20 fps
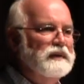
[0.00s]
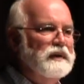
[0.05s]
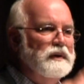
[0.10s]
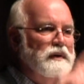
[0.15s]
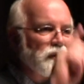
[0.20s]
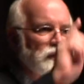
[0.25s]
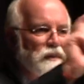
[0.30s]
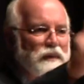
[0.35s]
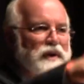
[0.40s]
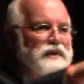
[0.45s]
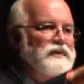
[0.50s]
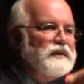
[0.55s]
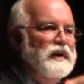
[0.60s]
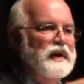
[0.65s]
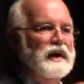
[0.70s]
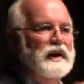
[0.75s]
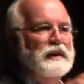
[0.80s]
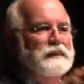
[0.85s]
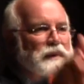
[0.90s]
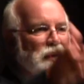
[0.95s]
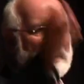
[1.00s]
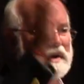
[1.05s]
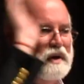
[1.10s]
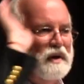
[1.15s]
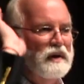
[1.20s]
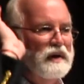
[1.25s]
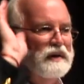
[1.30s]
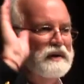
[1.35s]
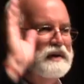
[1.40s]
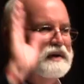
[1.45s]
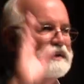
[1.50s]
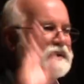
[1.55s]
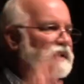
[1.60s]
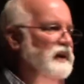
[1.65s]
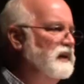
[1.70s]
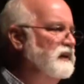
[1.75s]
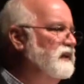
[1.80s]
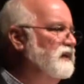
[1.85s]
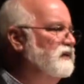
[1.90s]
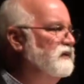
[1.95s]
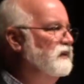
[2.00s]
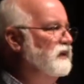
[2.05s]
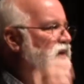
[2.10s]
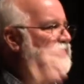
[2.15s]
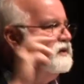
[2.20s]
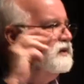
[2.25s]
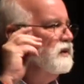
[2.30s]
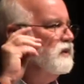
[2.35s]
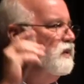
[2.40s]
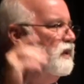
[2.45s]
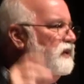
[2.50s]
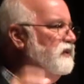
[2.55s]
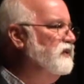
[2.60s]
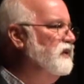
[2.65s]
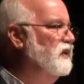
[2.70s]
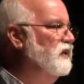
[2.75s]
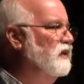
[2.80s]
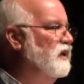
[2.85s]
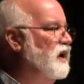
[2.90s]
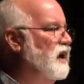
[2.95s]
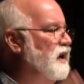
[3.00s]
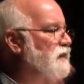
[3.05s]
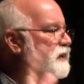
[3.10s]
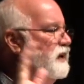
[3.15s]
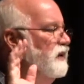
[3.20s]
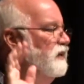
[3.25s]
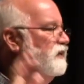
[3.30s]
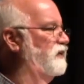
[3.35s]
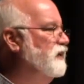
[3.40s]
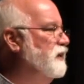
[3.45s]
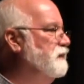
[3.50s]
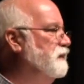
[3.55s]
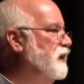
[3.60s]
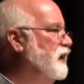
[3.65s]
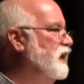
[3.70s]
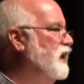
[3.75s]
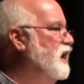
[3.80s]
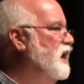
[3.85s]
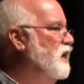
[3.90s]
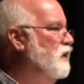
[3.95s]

You know, you raise your hand, I'm going to call on you and like this. So get your question or comment or something.